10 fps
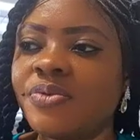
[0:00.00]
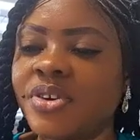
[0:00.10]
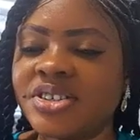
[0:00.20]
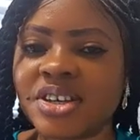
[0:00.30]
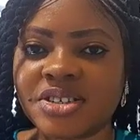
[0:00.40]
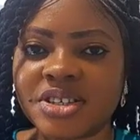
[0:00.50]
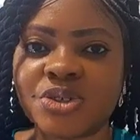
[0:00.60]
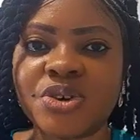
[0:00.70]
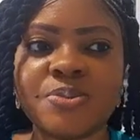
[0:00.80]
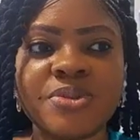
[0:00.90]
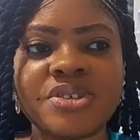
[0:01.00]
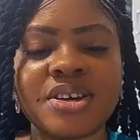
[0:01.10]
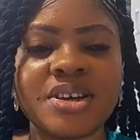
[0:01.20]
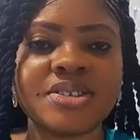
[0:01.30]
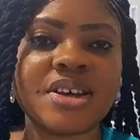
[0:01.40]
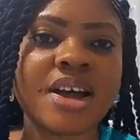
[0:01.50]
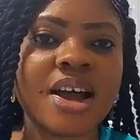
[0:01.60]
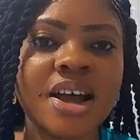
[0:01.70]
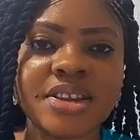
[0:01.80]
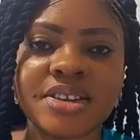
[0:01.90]
For instance, he's doing business
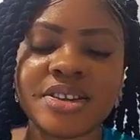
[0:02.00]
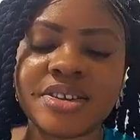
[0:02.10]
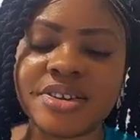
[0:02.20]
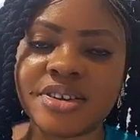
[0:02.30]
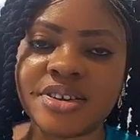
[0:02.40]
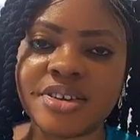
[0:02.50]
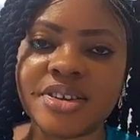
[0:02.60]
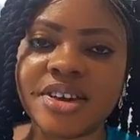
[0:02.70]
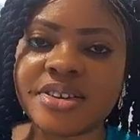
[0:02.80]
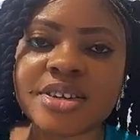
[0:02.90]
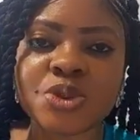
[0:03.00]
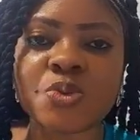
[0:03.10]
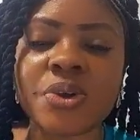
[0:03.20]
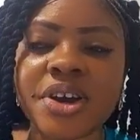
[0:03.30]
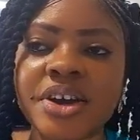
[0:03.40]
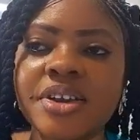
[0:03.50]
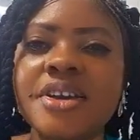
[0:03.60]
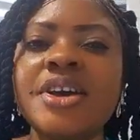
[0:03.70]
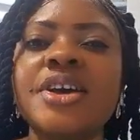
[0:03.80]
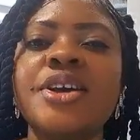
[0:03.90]
and the lady is working.
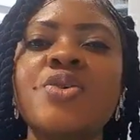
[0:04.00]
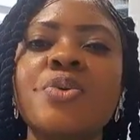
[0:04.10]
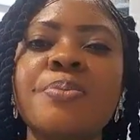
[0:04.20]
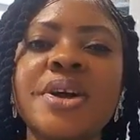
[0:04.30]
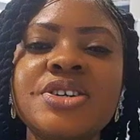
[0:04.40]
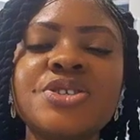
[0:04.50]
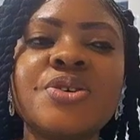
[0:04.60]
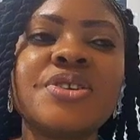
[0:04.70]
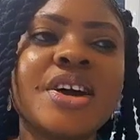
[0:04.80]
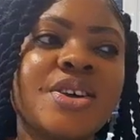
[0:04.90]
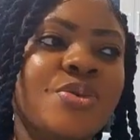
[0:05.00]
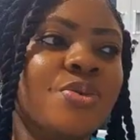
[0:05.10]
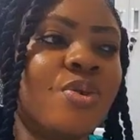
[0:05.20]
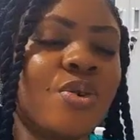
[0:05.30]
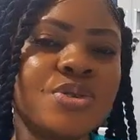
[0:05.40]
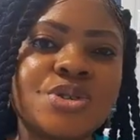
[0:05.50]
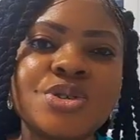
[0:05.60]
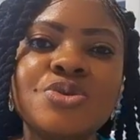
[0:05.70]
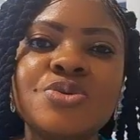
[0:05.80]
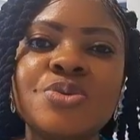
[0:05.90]
He will make sure that you
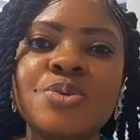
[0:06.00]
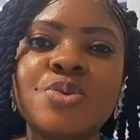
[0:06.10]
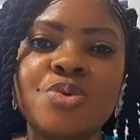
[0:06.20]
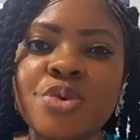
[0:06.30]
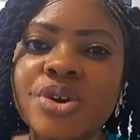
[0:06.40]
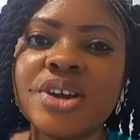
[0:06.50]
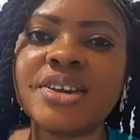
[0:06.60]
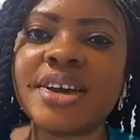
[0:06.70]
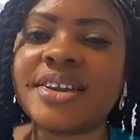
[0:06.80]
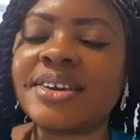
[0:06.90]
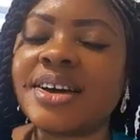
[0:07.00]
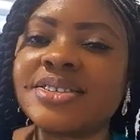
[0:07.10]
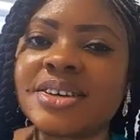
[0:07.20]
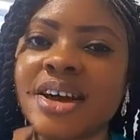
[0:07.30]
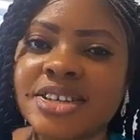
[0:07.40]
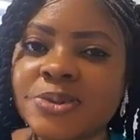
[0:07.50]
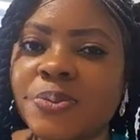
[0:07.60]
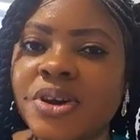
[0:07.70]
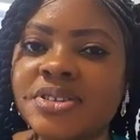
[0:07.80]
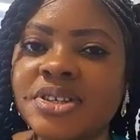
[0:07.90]
continue growing in that
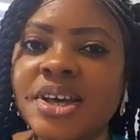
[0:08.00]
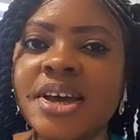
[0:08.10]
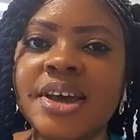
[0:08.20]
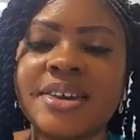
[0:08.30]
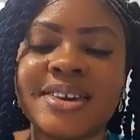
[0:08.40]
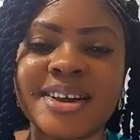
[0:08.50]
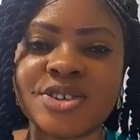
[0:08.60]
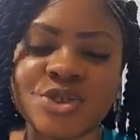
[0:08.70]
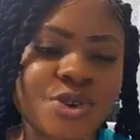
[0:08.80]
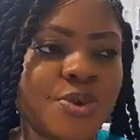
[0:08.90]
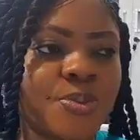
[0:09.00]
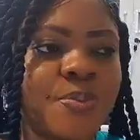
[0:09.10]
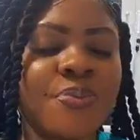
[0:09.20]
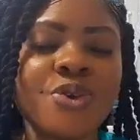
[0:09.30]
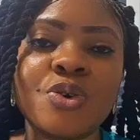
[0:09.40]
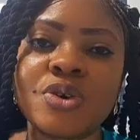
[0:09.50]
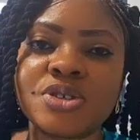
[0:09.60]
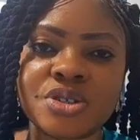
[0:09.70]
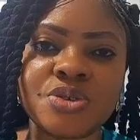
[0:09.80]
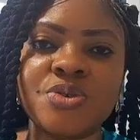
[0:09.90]
aspect, in that job. You
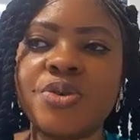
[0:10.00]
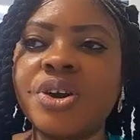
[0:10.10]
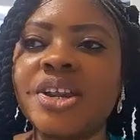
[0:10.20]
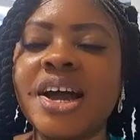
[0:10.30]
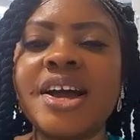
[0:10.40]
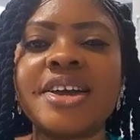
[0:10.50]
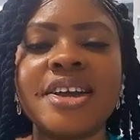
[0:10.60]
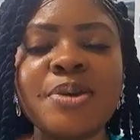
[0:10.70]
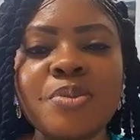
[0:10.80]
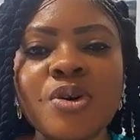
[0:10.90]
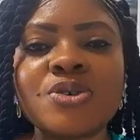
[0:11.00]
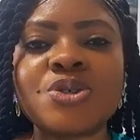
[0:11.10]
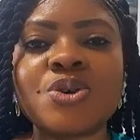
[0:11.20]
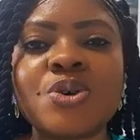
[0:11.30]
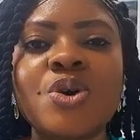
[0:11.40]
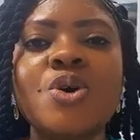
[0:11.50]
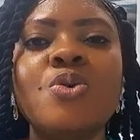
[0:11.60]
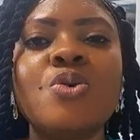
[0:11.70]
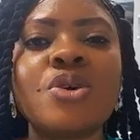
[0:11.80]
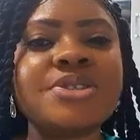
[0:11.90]
continue growing, and him also
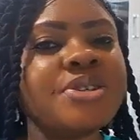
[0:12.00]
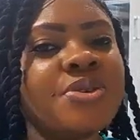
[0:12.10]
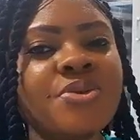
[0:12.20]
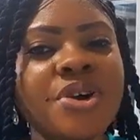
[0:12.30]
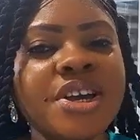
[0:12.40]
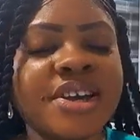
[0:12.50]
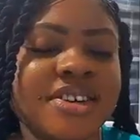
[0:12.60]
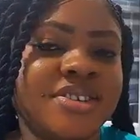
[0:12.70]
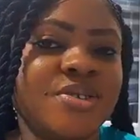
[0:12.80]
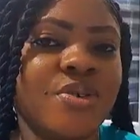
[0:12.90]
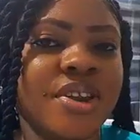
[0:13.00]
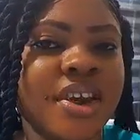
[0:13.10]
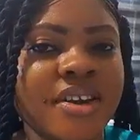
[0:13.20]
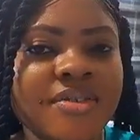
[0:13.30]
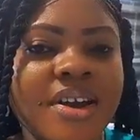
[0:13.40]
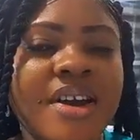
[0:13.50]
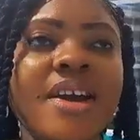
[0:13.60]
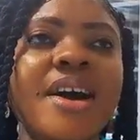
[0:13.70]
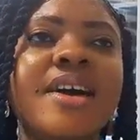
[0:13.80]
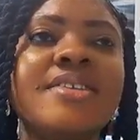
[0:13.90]
will continue growing in his own area.
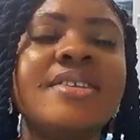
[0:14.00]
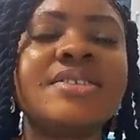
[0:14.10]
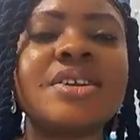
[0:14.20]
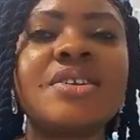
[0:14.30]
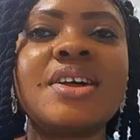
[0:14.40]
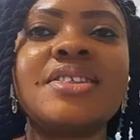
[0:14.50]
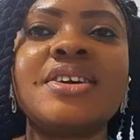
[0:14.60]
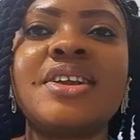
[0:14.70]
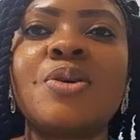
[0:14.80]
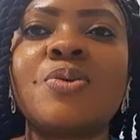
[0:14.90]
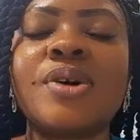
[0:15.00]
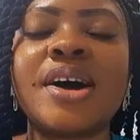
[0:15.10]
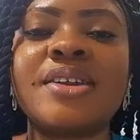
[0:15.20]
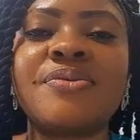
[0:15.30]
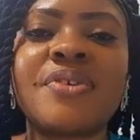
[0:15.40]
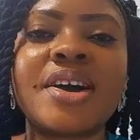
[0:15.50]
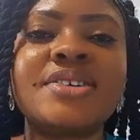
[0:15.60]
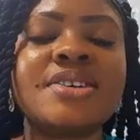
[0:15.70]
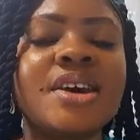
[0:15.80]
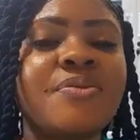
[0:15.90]
And there's another thing I would
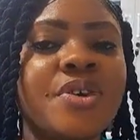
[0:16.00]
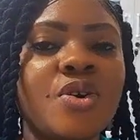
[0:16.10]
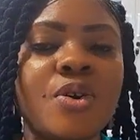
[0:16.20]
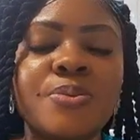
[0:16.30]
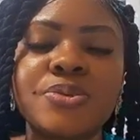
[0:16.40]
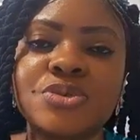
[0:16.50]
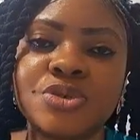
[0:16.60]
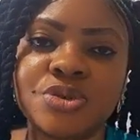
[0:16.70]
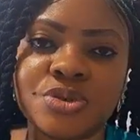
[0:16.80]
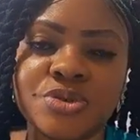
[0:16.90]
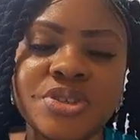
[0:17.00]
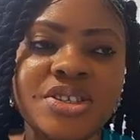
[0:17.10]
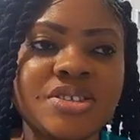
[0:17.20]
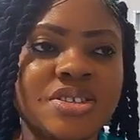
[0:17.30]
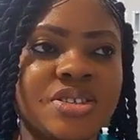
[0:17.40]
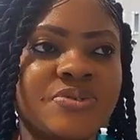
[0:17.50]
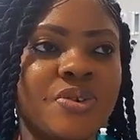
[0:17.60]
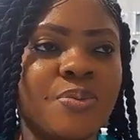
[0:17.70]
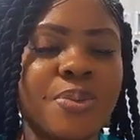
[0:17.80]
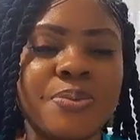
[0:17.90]
advise every couple to do. This is
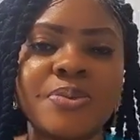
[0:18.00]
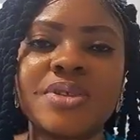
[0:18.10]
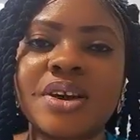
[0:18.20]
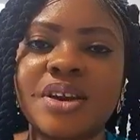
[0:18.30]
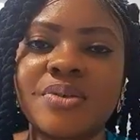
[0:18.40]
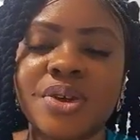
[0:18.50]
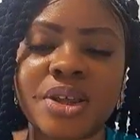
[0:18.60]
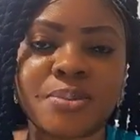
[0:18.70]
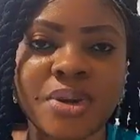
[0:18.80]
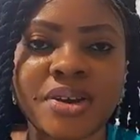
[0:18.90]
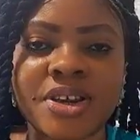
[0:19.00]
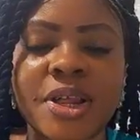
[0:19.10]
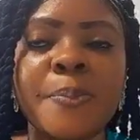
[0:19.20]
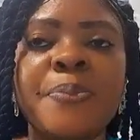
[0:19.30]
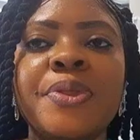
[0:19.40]
for people that are already married.